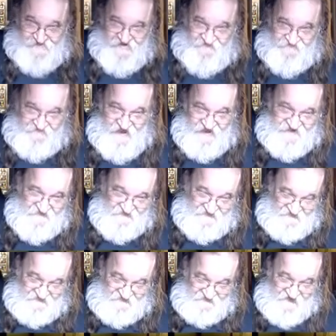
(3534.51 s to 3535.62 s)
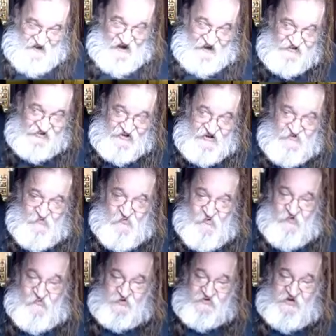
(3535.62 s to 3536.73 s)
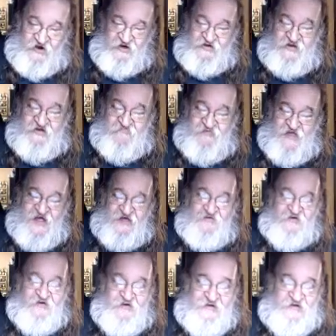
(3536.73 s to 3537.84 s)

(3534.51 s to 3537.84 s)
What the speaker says: if that is exactly what we're talking about.